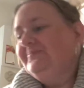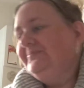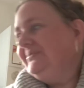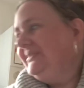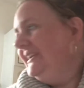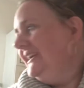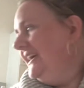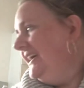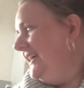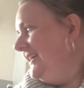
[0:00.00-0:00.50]

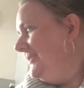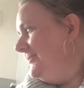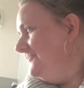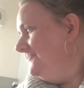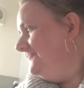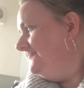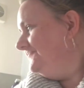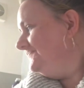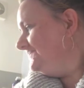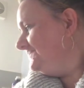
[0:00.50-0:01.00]
Yeah.
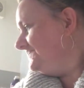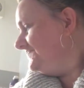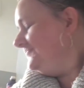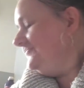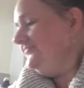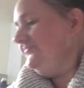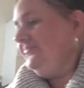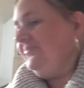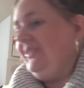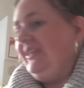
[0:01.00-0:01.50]

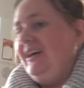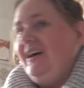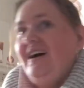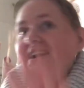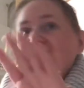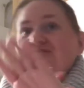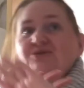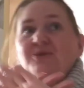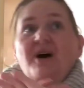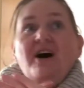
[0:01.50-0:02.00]

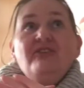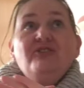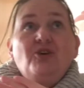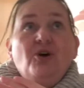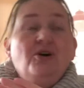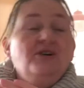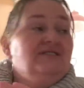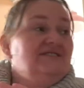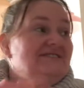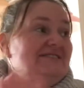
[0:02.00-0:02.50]
So I've
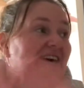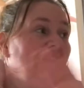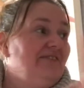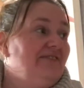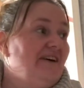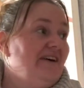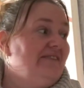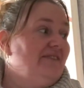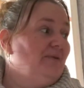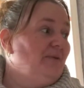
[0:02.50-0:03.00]
got stuff
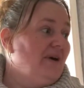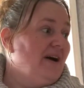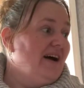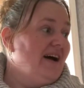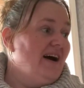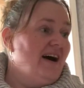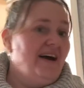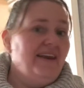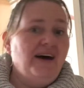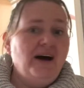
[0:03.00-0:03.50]
everywhere,
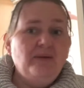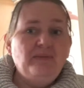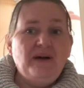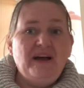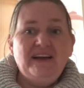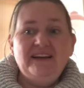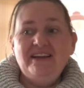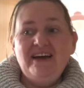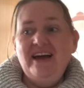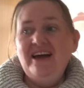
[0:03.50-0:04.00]
and I mean,